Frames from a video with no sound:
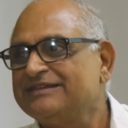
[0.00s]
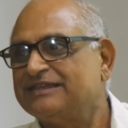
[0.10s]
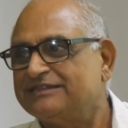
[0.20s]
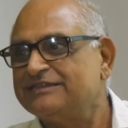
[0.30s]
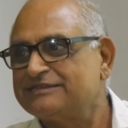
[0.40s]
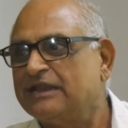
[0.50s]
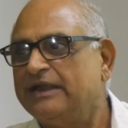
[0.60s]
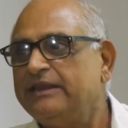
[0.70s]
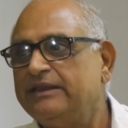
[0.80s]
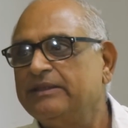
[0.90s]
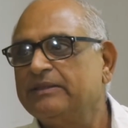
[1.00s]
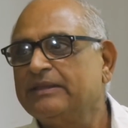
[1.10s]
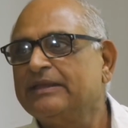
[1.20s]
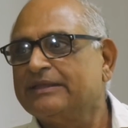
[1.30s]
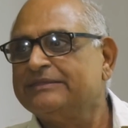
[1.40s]
Chhattisgarh,
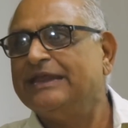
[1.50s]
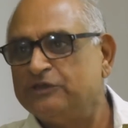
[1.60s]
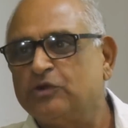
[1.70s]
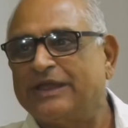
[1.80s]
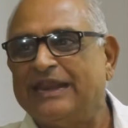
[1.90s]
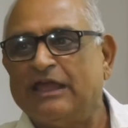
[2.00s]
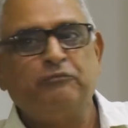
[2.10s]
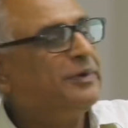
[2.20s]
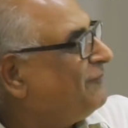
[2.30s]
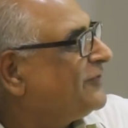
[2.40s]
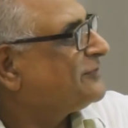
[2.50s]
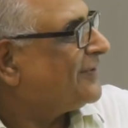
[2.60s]
then you can have beef is